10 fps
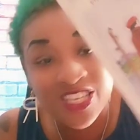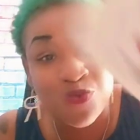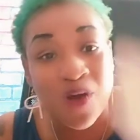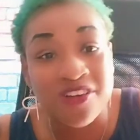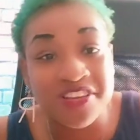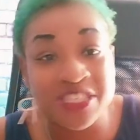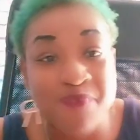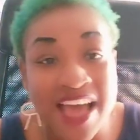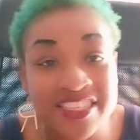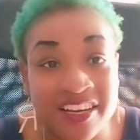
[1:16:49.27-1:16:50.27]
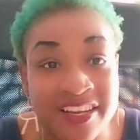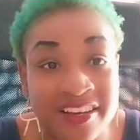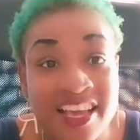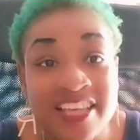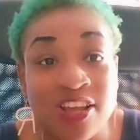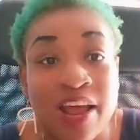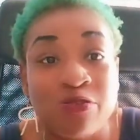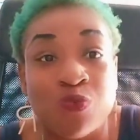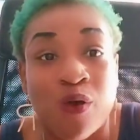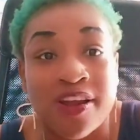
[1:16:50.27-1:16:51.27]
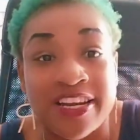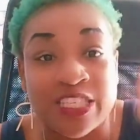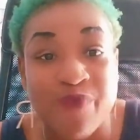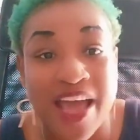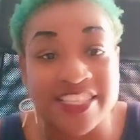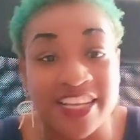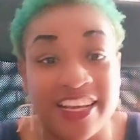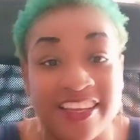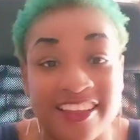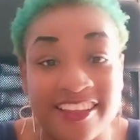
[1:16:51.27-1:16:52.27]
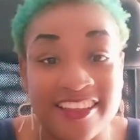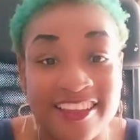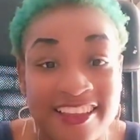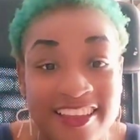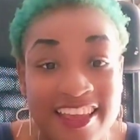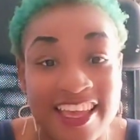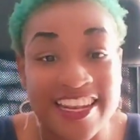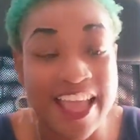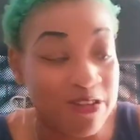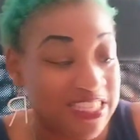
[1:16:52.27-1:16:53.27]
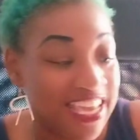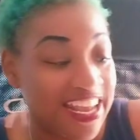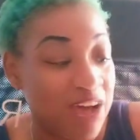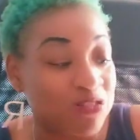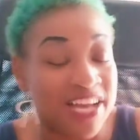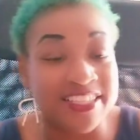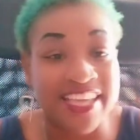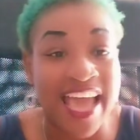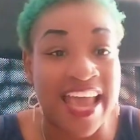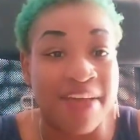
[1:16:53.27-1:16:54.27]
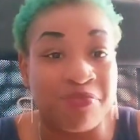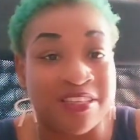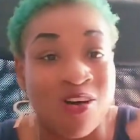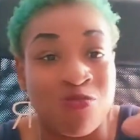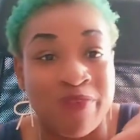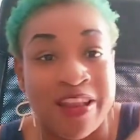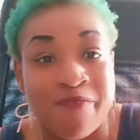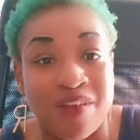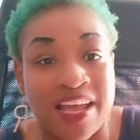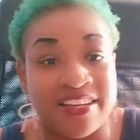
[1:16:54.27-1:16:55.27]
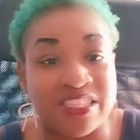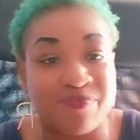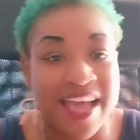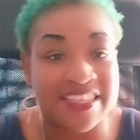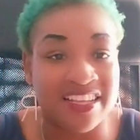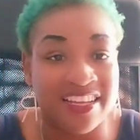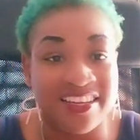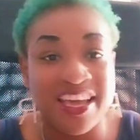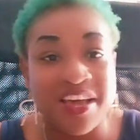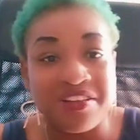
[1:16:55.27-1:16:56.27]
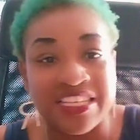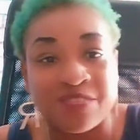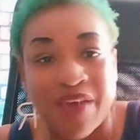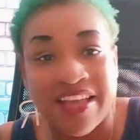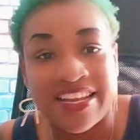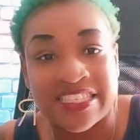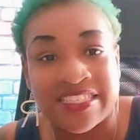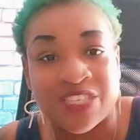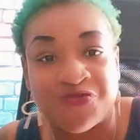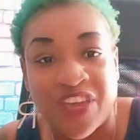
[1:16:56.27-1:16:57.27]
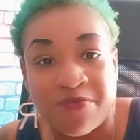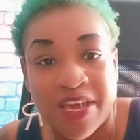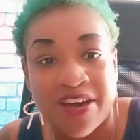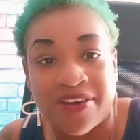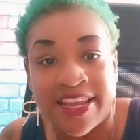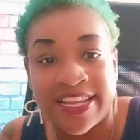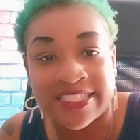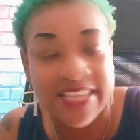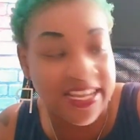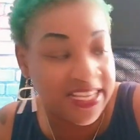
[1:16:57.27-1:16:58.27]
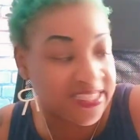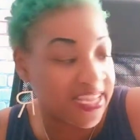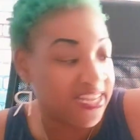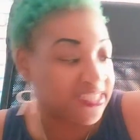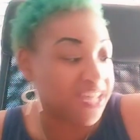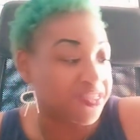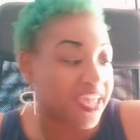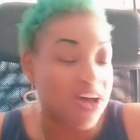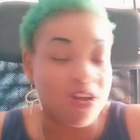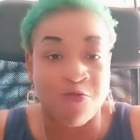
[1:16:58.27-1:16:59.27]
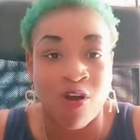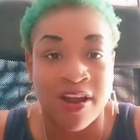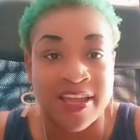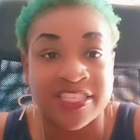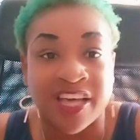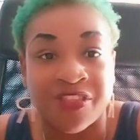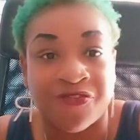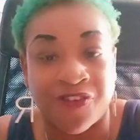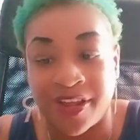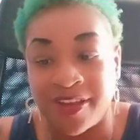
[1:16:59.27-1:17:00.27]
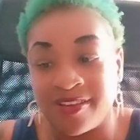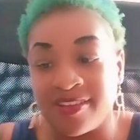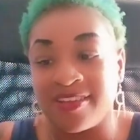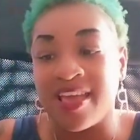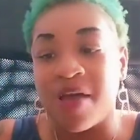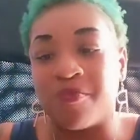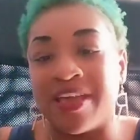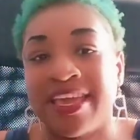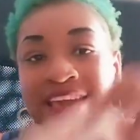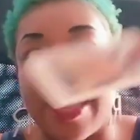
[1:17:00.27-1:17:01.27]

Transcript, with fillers: to work this masculine. So they was working this masculine. They was yeah, they was trying to see how they was gonna manipulate this masculine, this this this female and this and this and this other counterpart, his other friend. But he